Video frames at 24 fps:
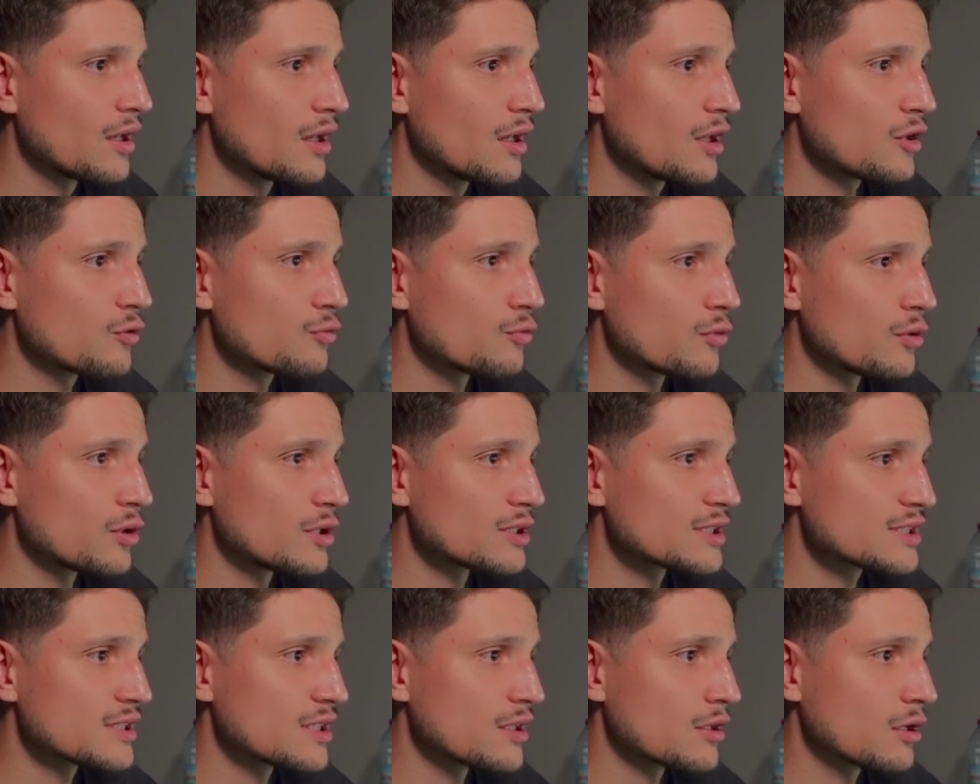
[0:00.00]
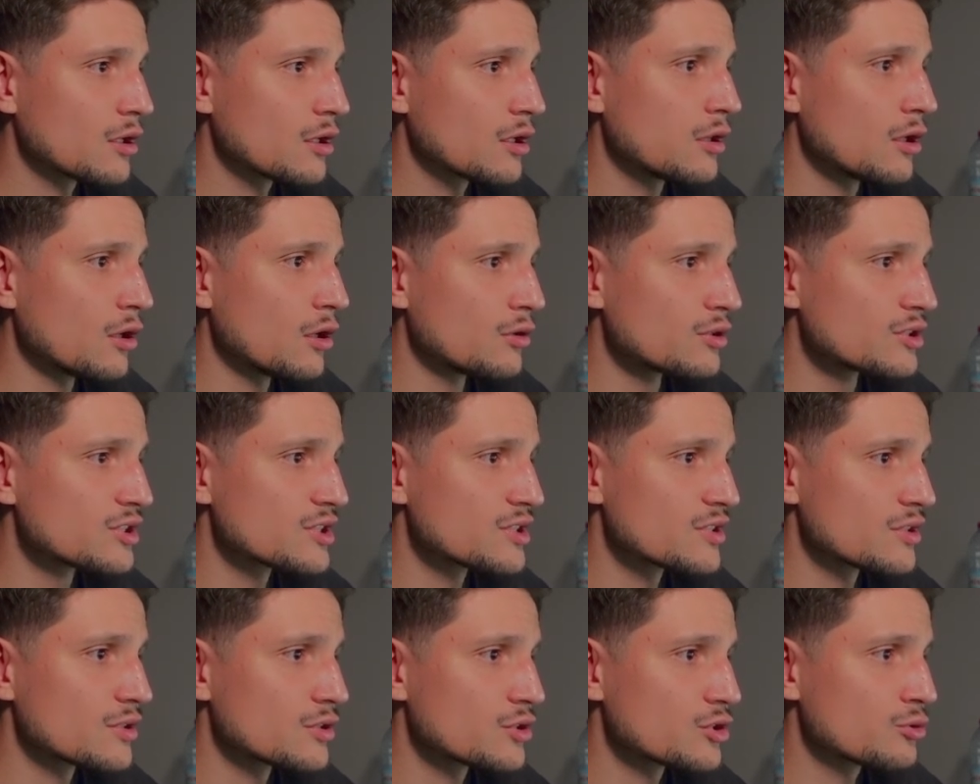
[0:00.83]
It was
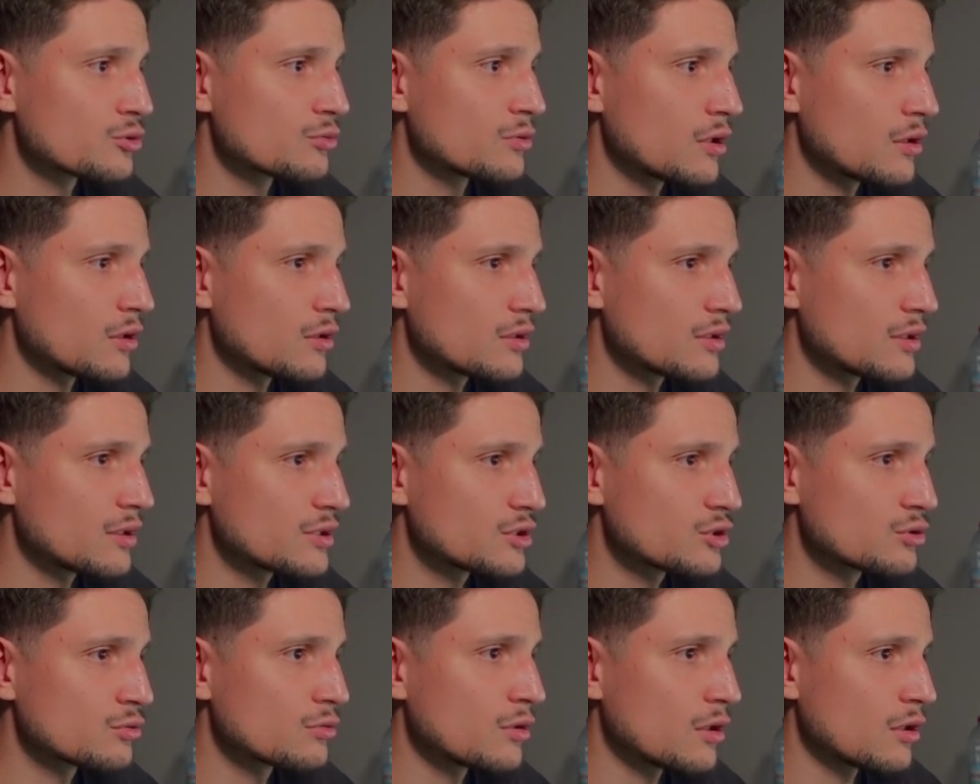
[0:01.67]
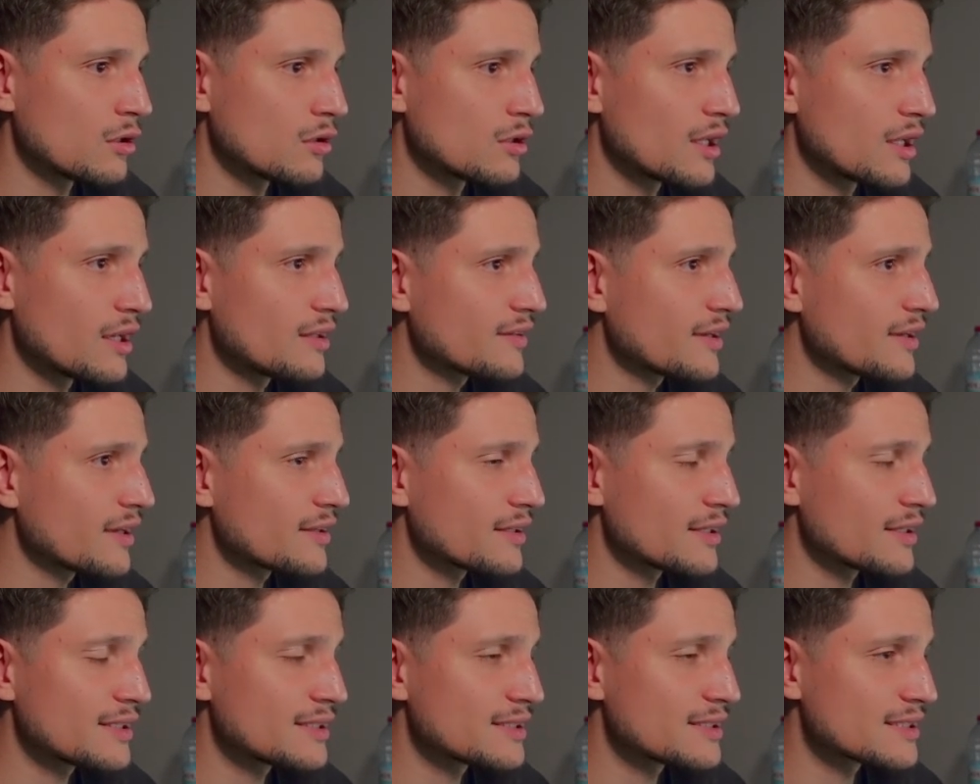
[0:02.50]
closed sooner or later.
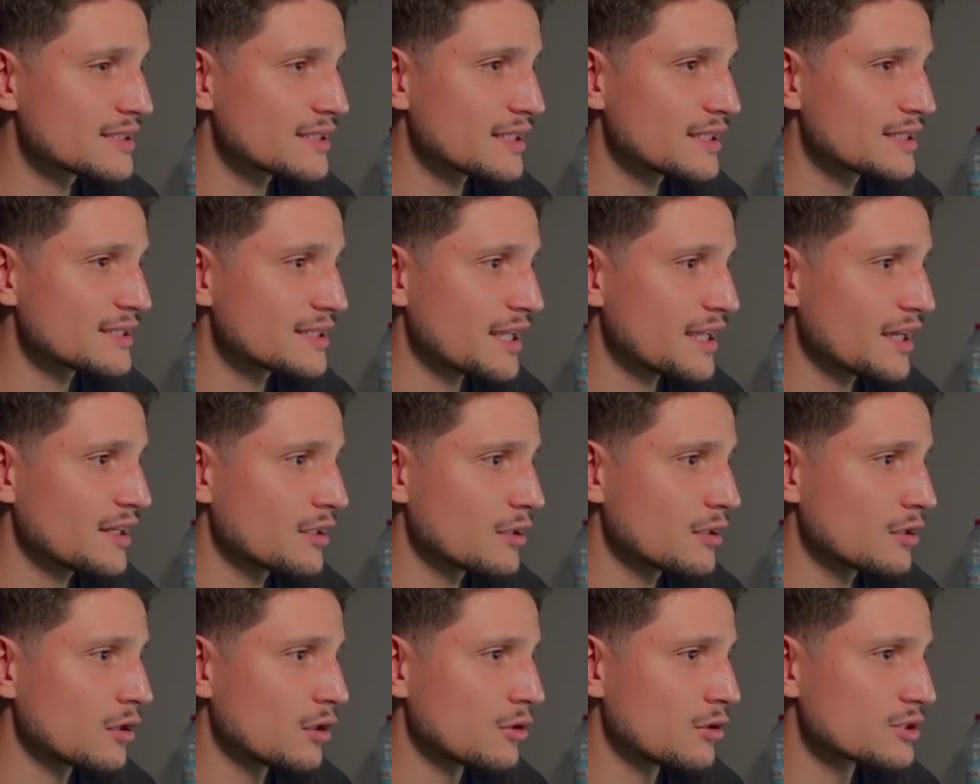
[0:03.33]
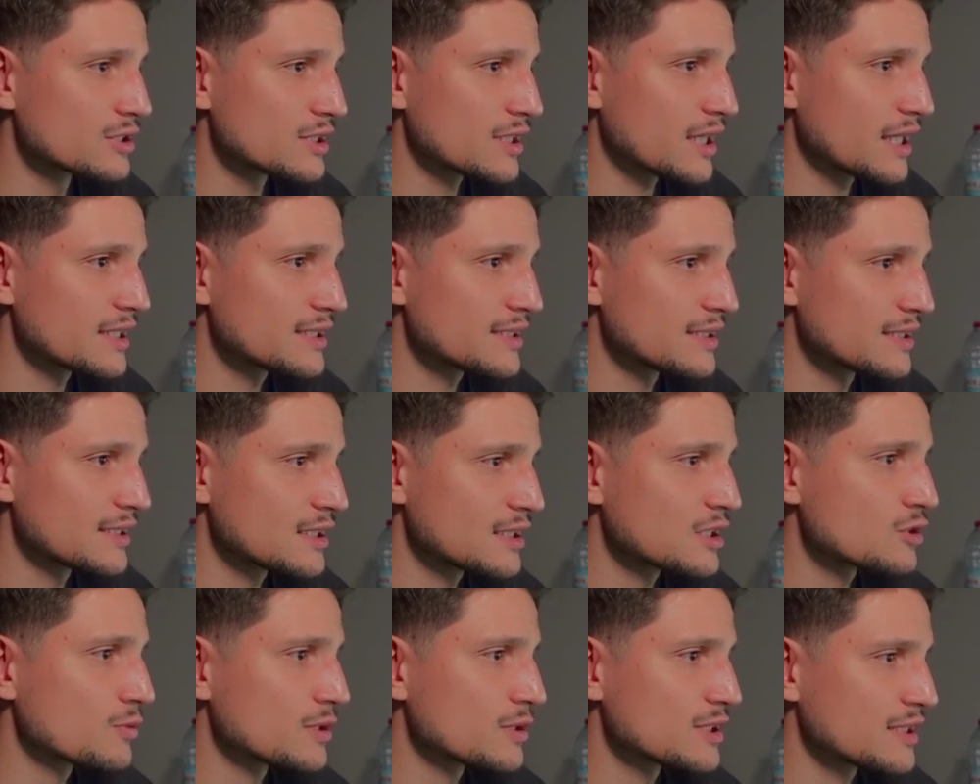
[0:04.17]
It's getting closed, guys, and this
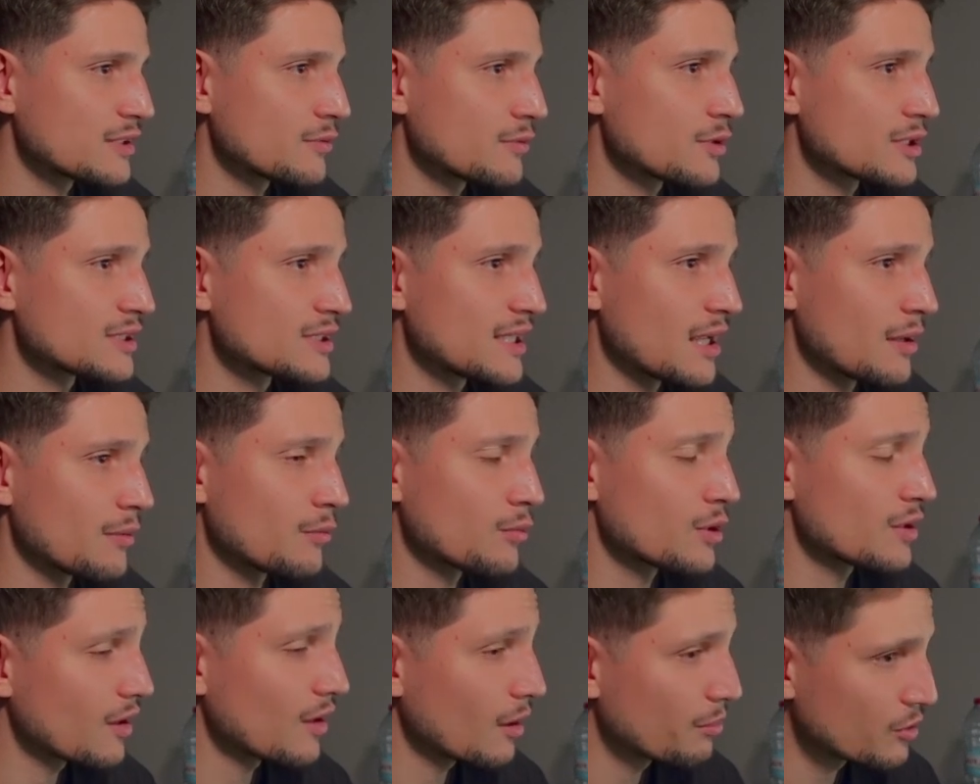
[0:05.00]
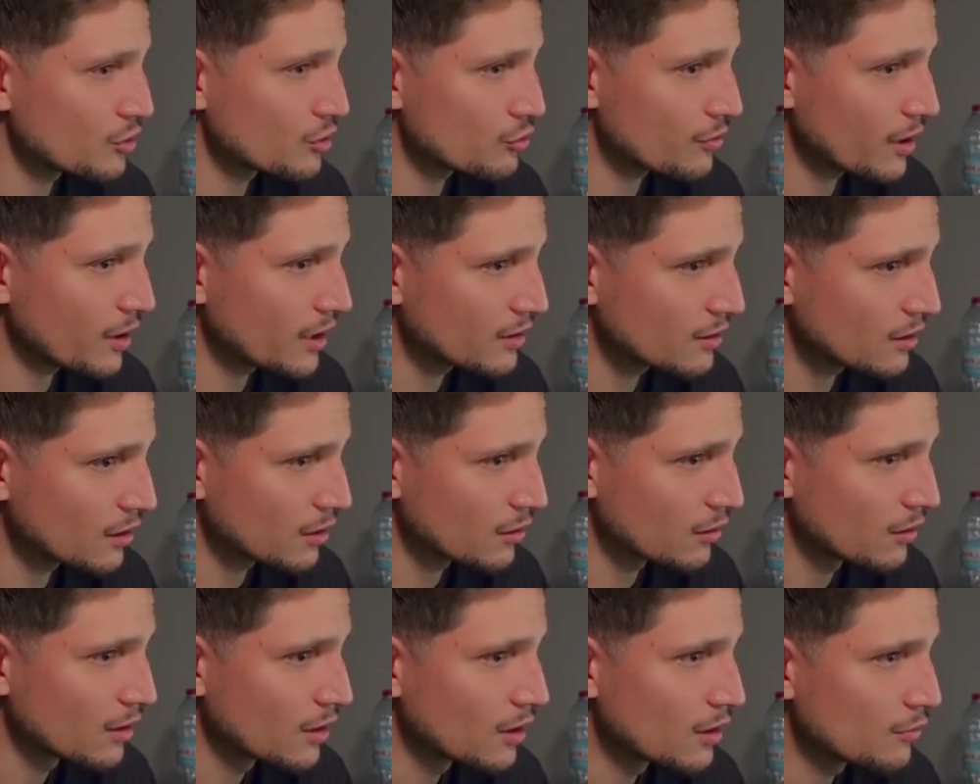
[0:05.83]
is what happened right
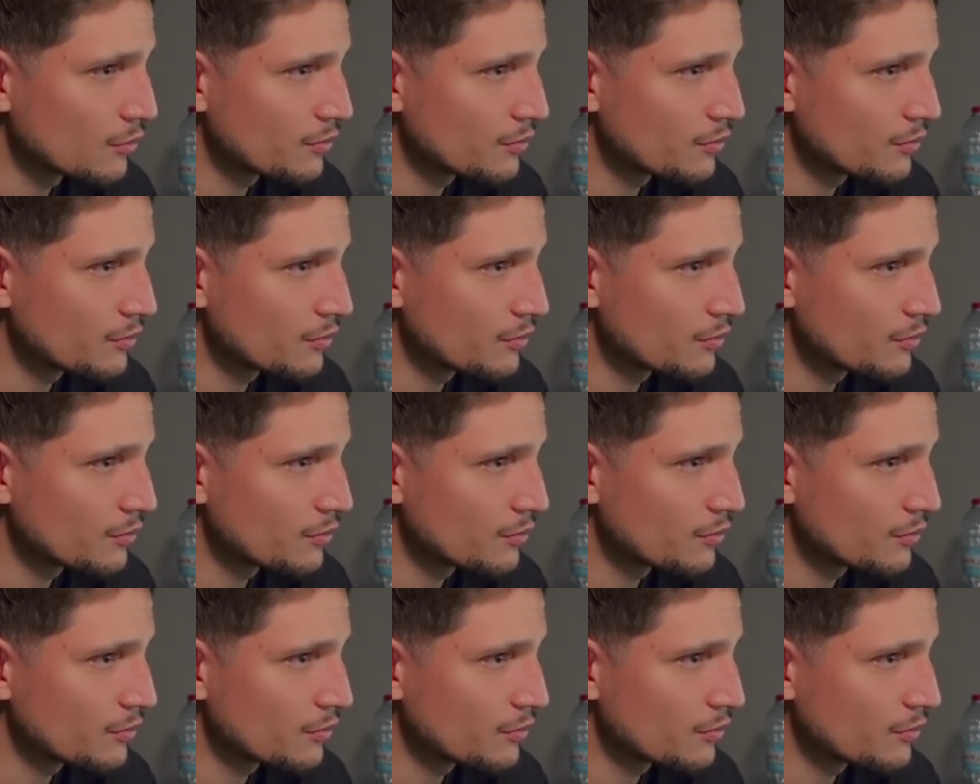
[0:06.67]
now.